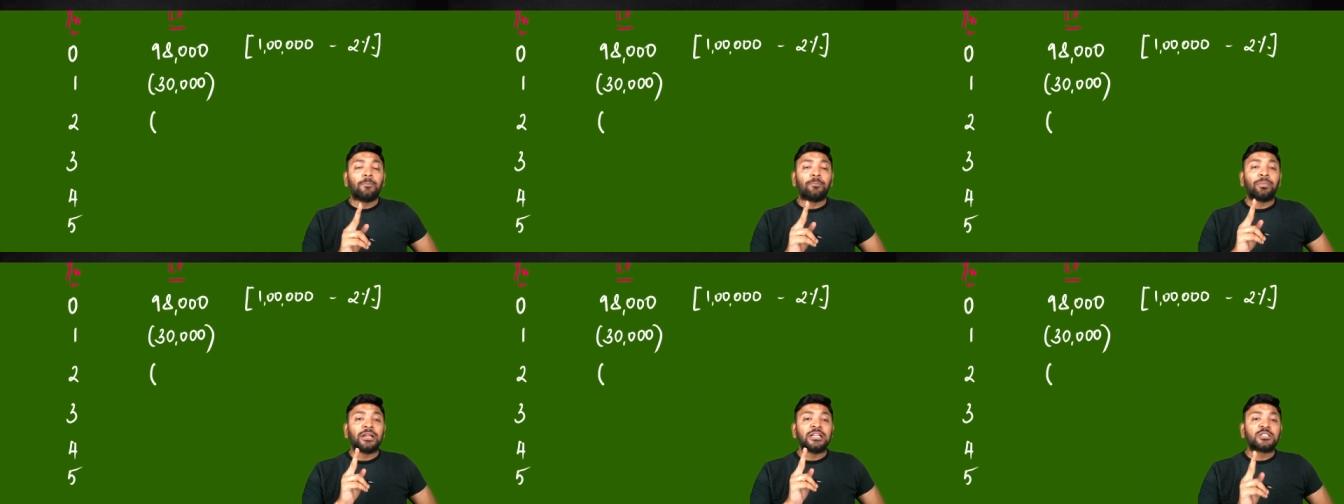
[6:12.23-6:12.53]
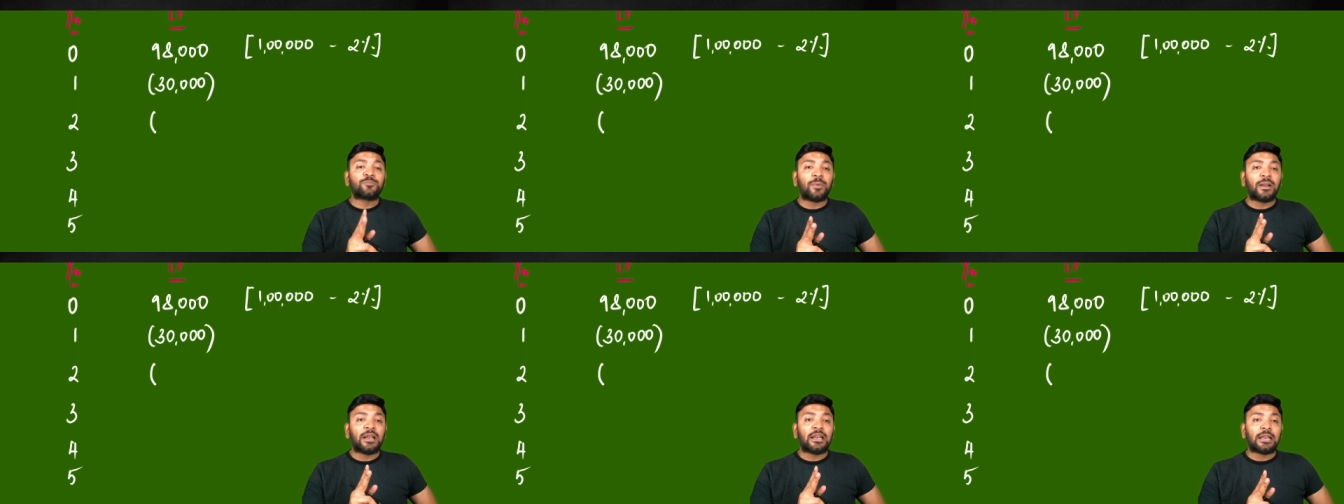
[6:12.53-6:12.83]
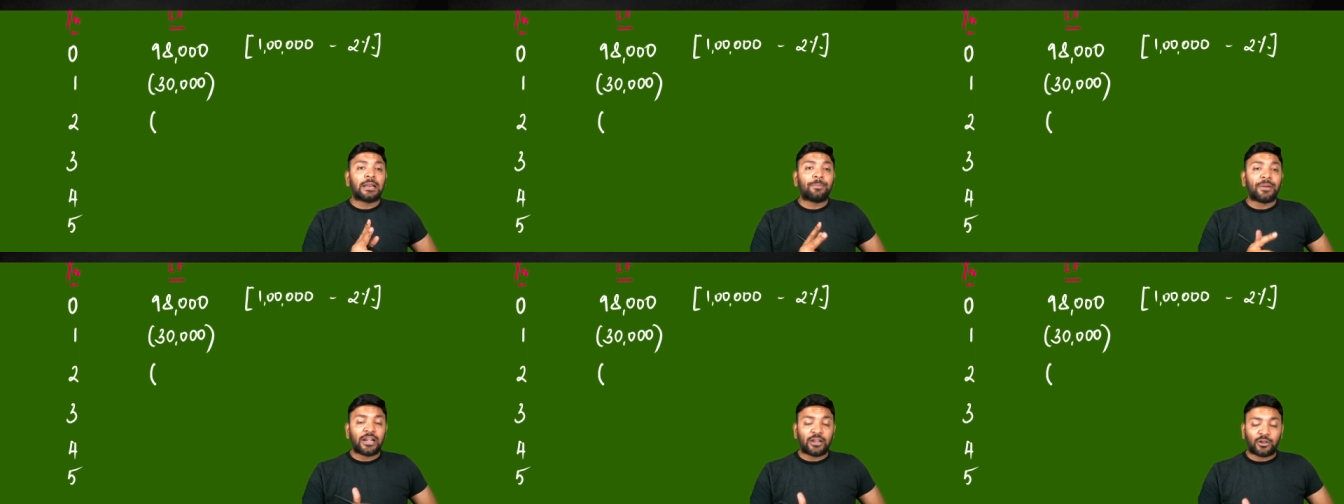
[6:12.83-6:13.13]
Principal
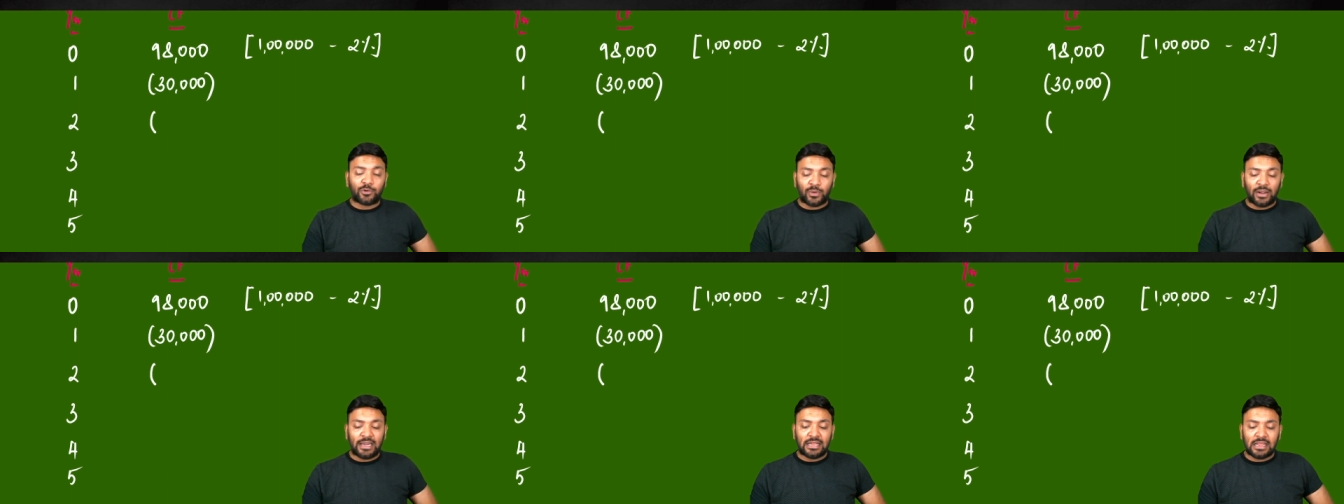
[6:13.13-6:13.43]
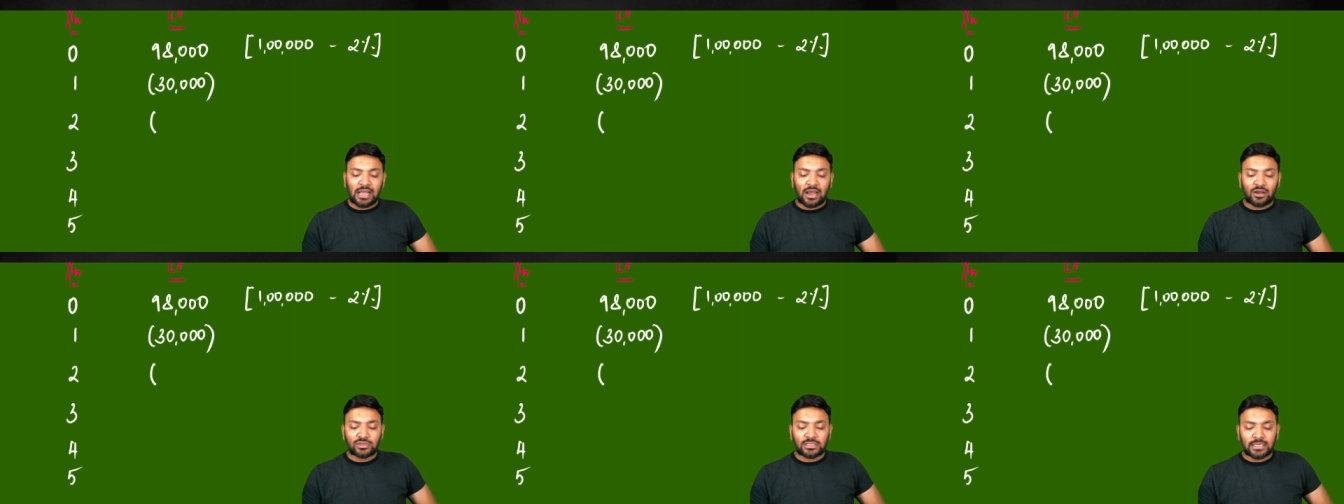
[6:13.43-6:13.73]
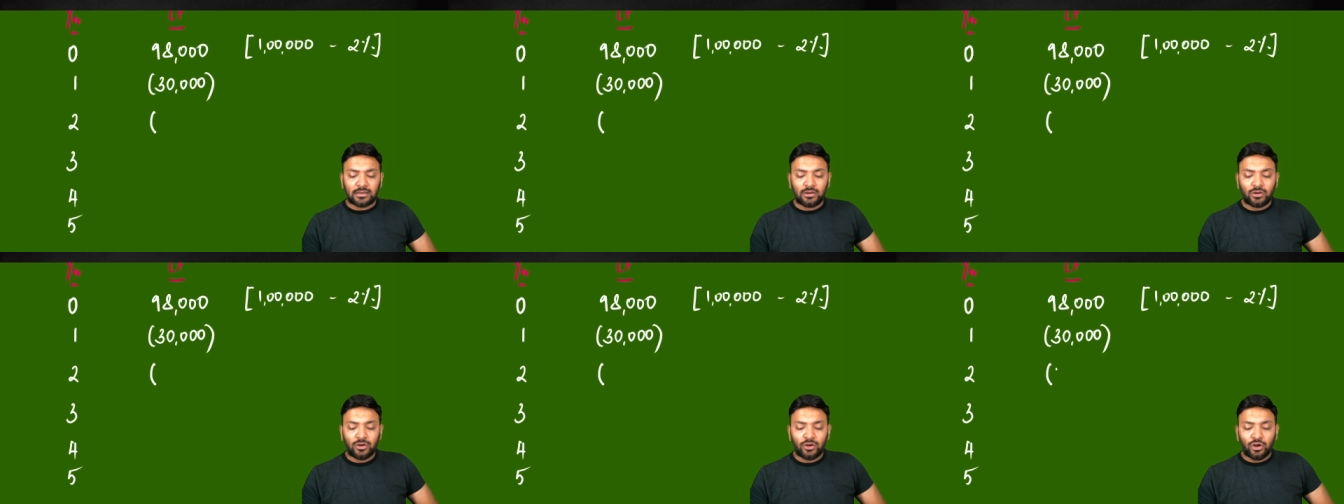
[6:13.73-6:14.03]
repaid
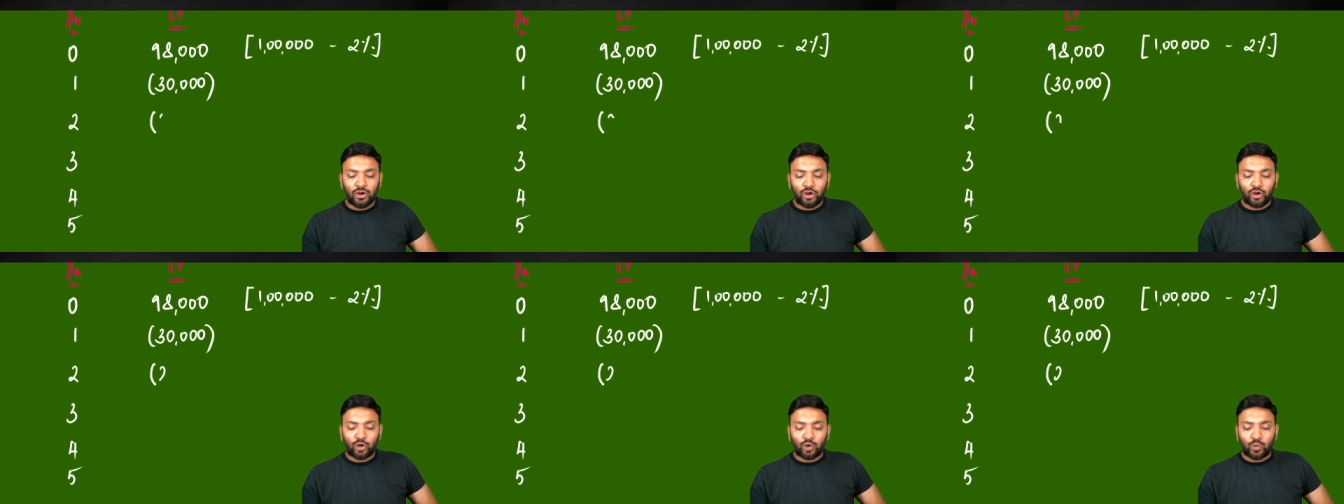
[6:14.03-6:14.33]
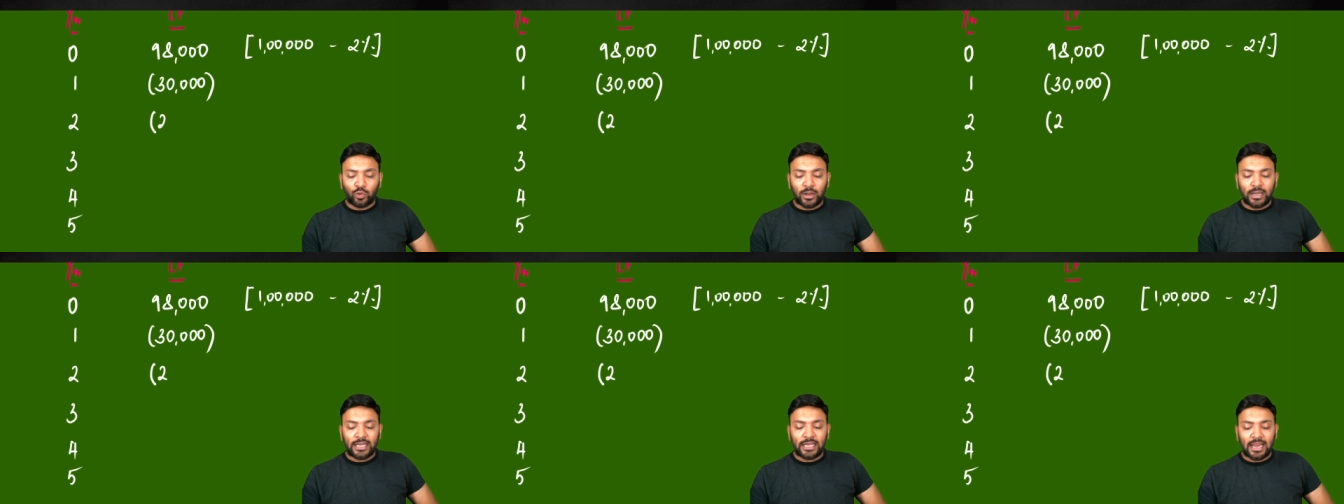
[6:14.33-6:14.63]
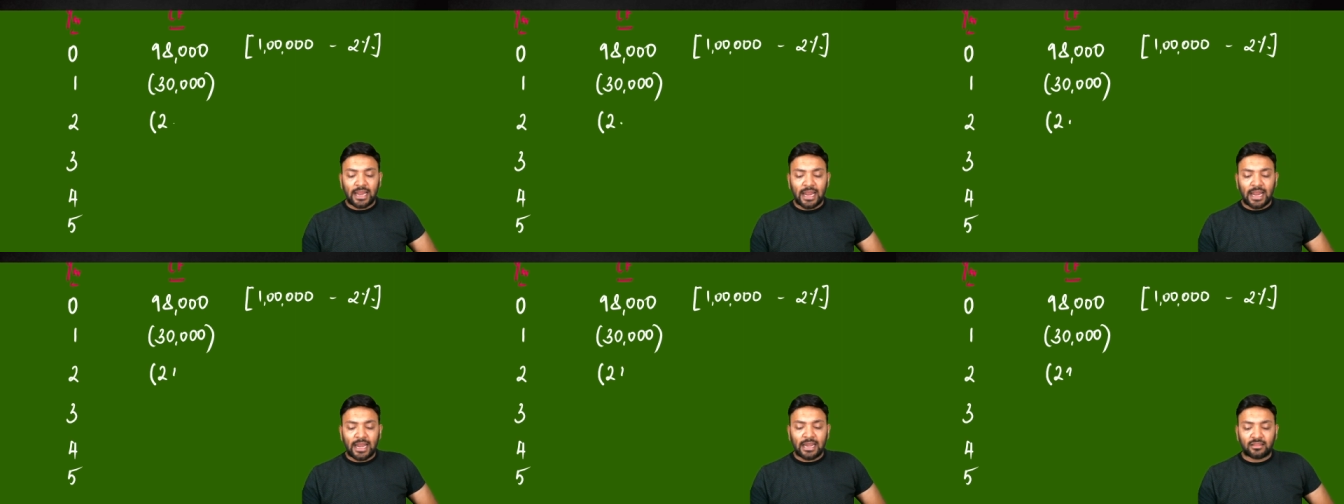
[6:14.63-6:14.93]
20,000,
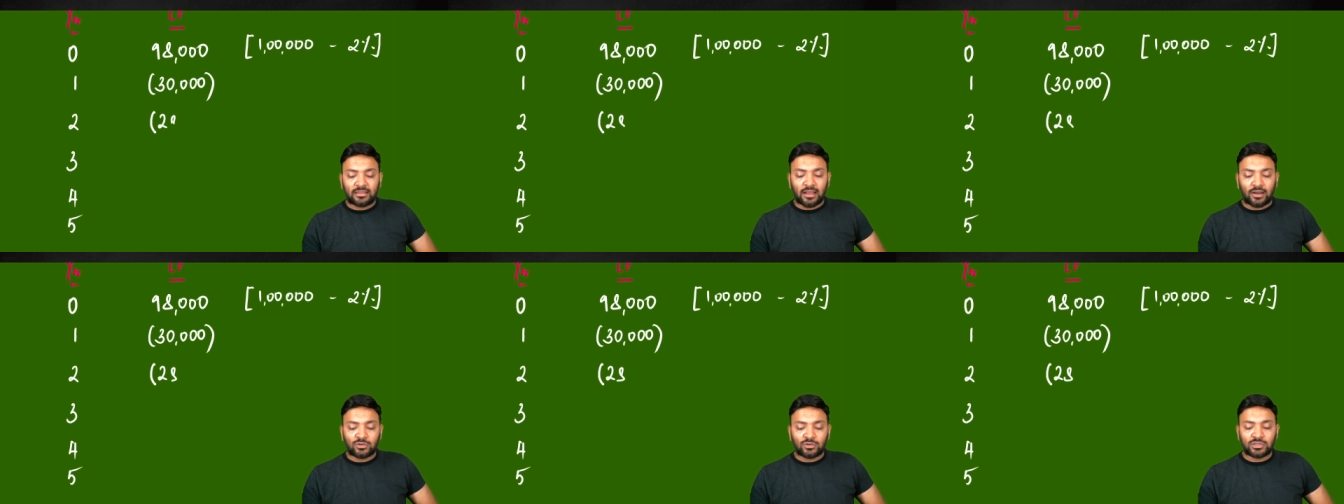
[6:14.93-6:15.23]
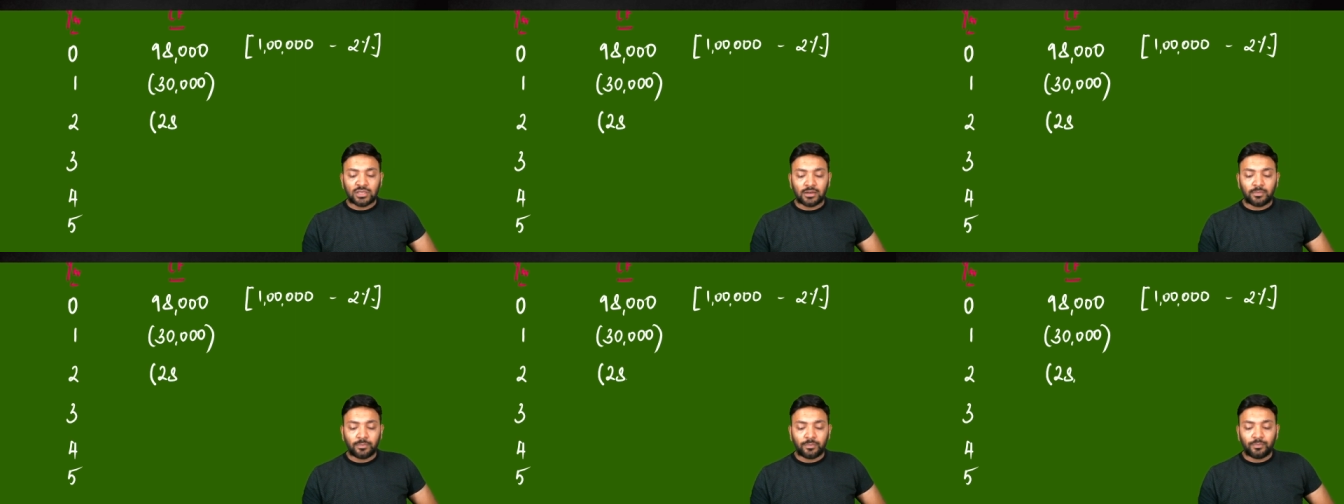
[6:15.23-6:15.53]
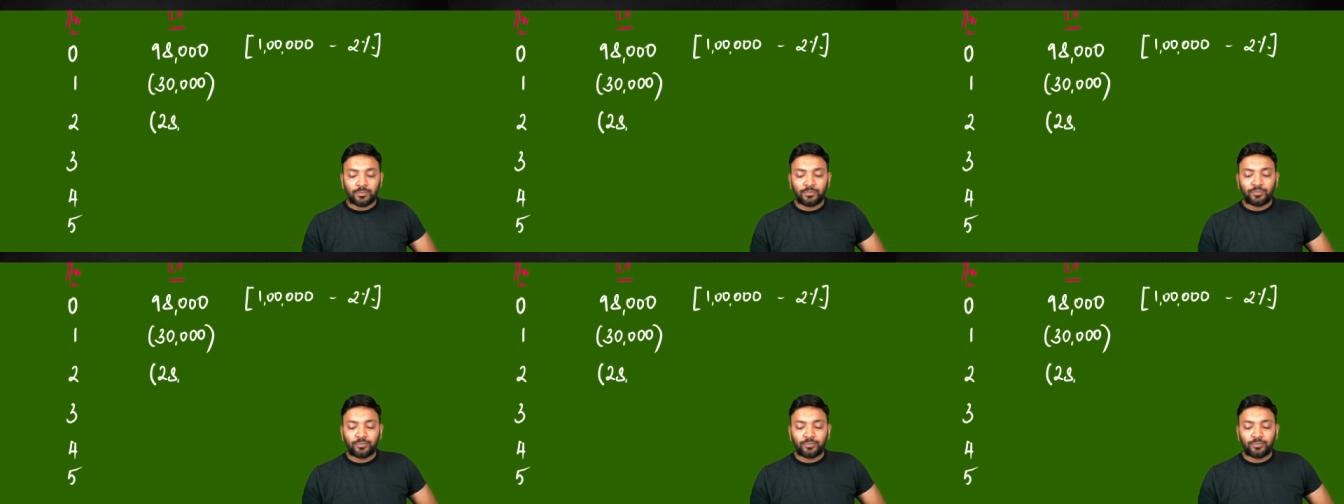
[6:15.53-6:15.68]
28,000.